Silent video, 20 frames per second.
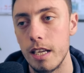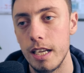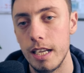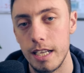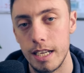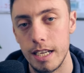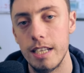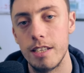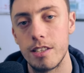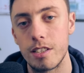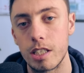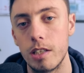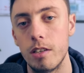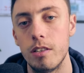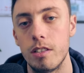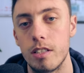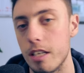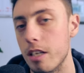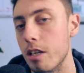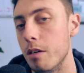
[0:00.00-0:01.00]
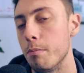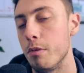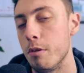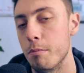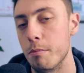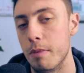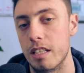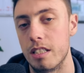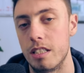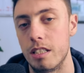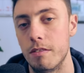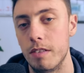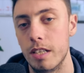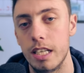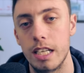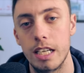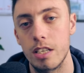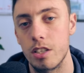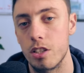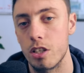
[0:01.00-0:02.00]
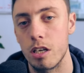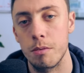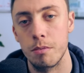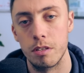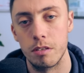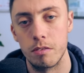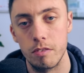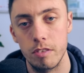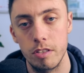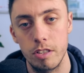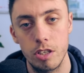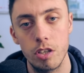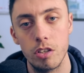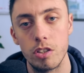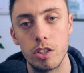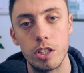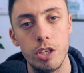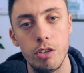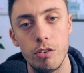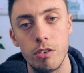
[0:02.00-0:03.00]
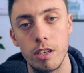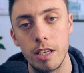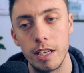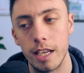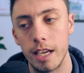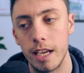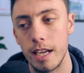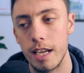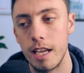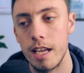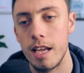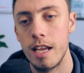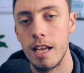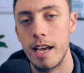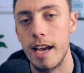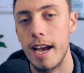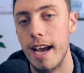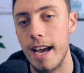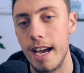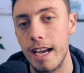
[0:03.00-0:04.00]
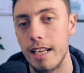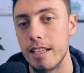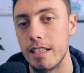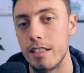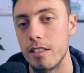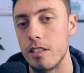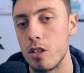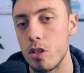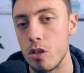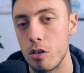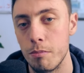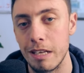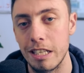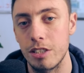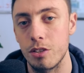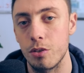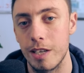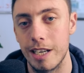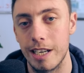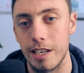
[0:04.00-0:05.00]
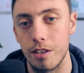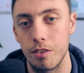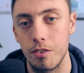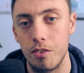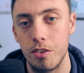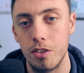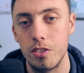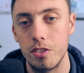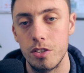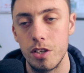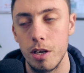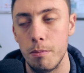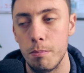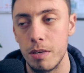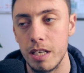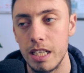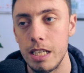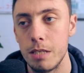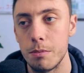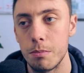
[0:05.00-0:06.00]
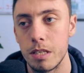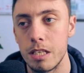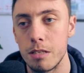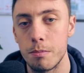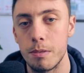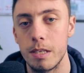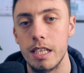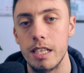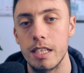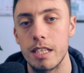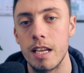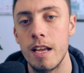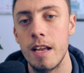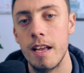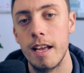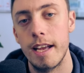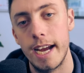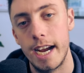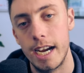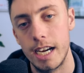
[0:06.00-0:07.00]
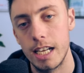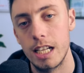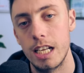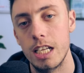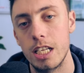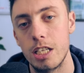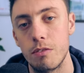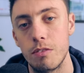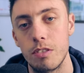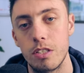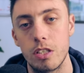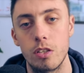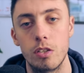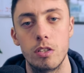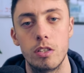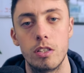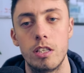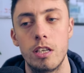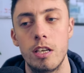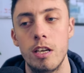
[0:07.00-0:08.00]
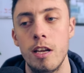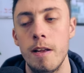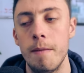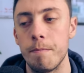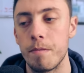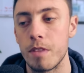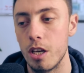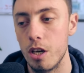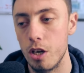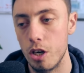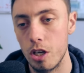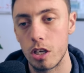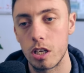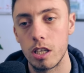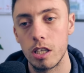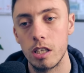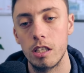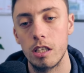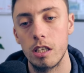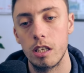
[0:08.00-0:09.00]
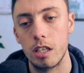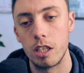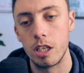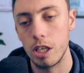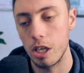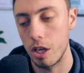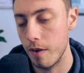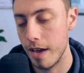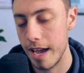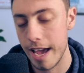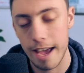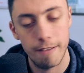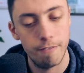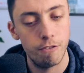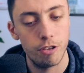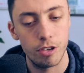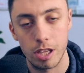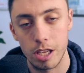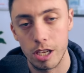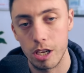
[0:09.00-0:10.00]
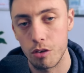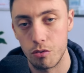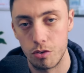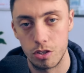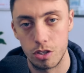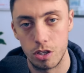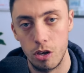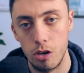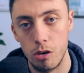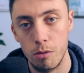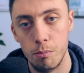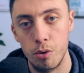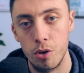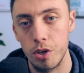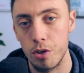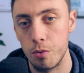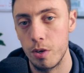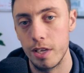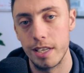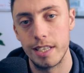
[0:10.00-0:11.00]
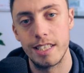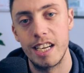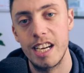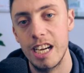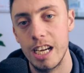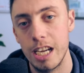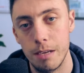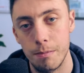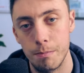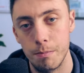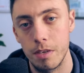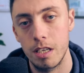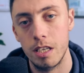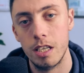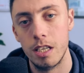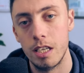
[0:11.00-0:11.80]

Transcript: it is going to help you massively in terms of the results that you can get and your mental health. So please, please, please analyze the results. Look at, you know, everything across the whole board. What time?